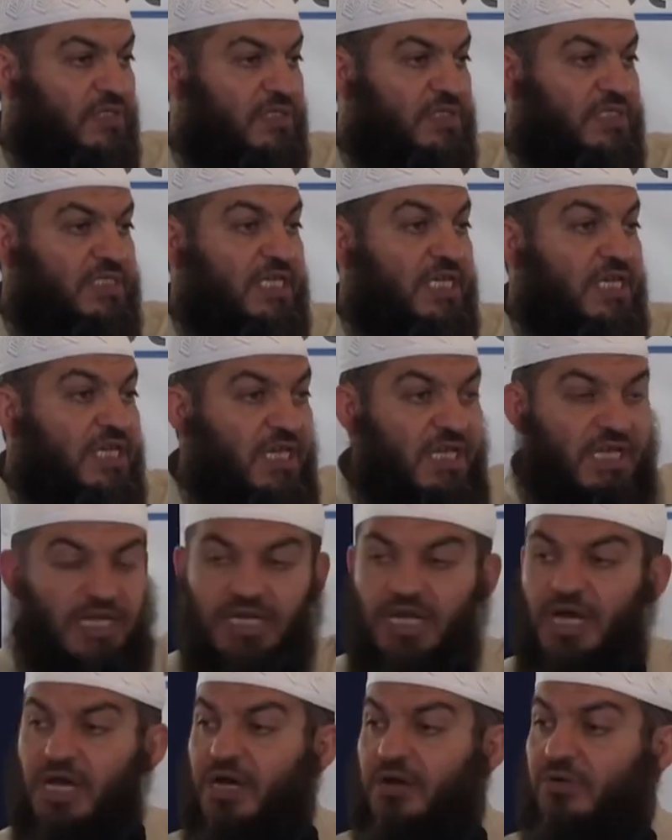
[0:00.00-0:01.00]
in
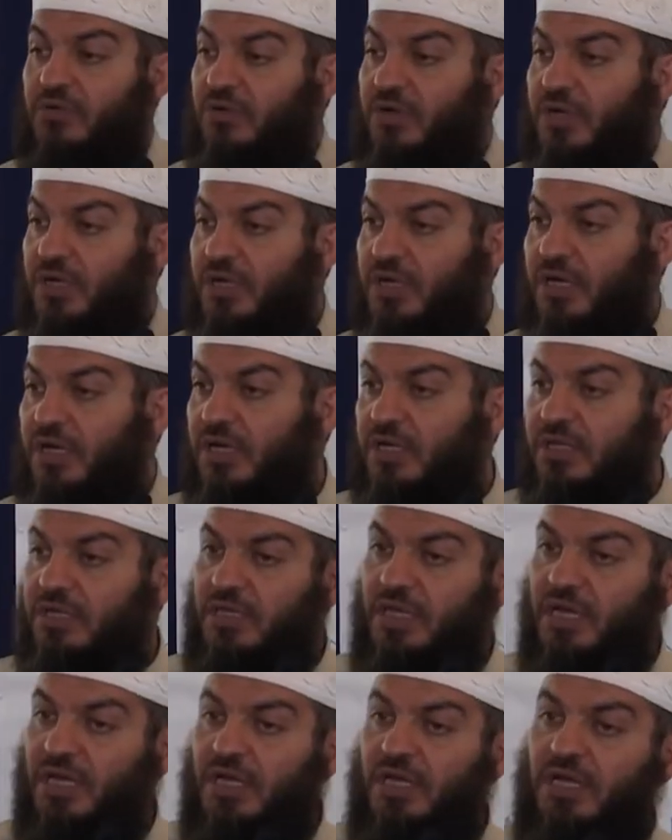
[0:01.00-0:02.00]
Syria now,
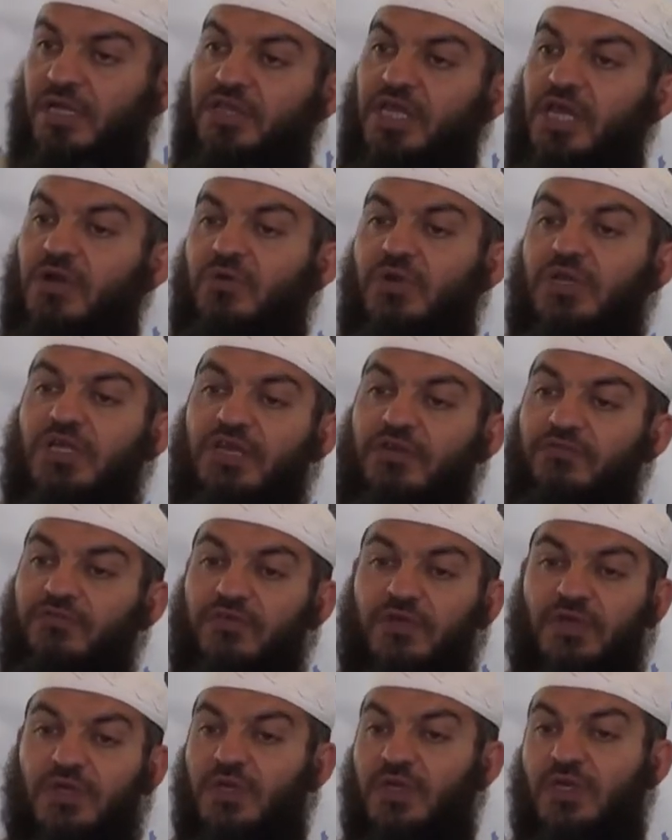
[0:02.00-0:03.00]
they will give.